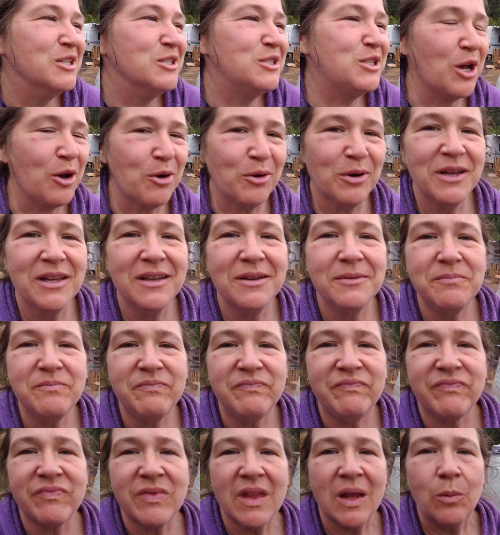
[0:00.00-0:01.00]
So
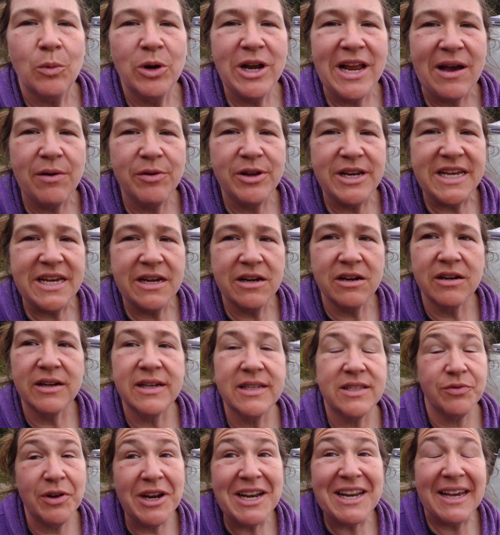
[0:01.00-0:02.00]
we're now in here.
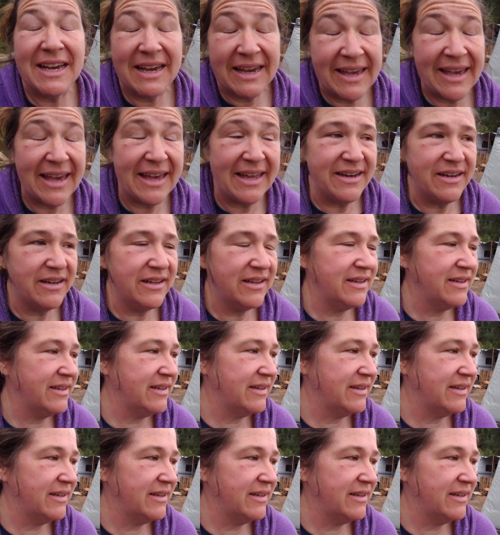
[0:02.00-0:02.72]
It's raining again,